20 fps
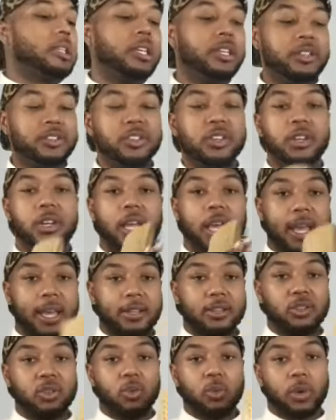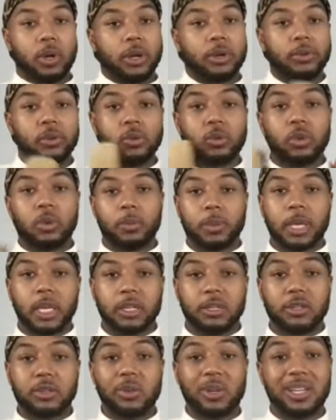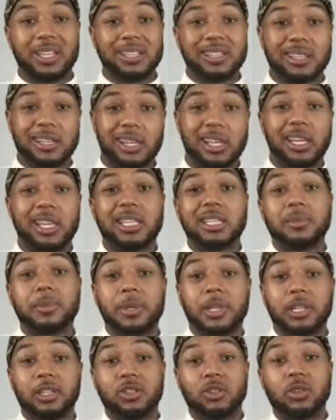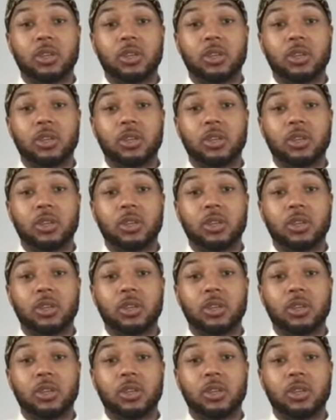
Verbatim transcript: tension as you work through the mid strands and ends because